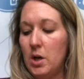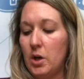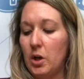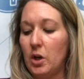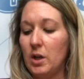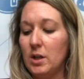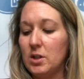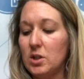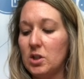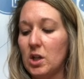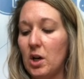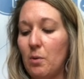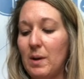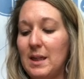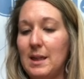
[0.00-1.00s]
you're gonna
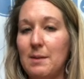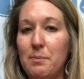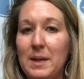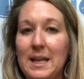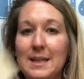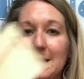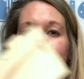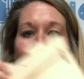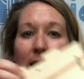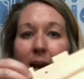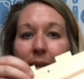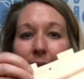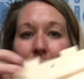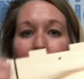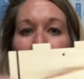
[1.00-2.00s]
start with the piece that
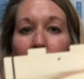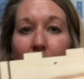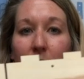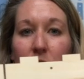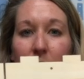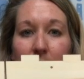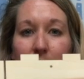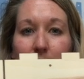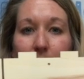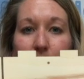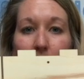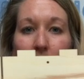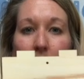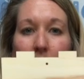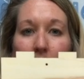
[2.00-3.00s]
has the notches,
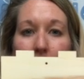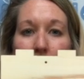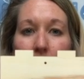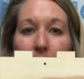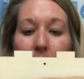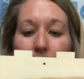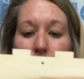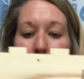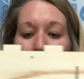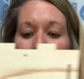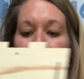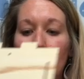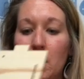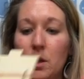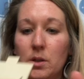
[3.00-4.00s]
all right?
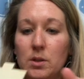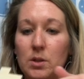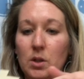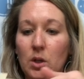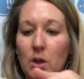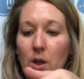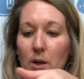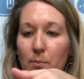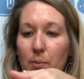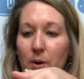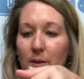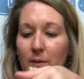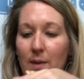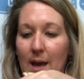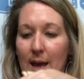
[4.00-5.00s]
So you're gonna
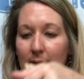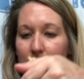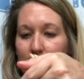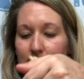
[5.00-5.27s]
put that,